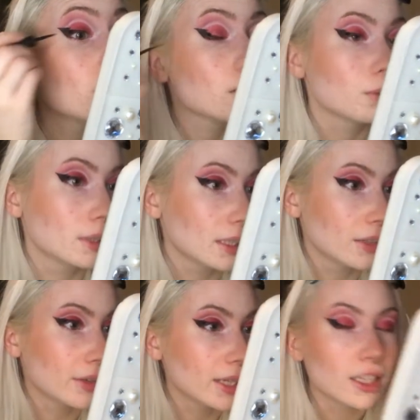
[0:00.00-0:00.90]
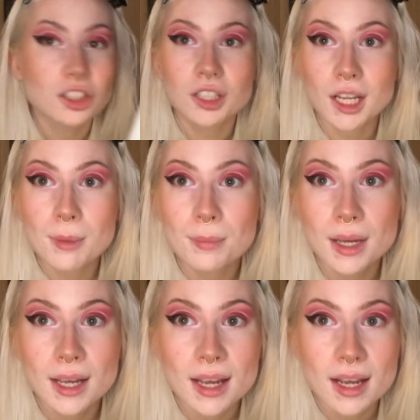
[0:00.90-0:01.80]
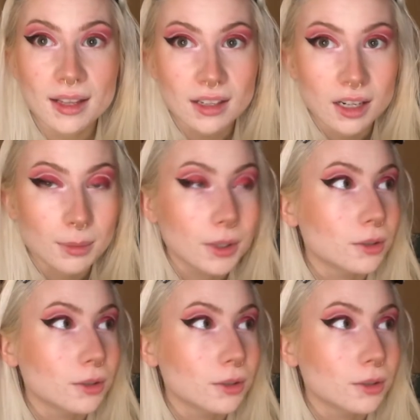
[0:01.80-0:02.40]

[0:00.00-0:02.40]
To really give it that shape. And then I'm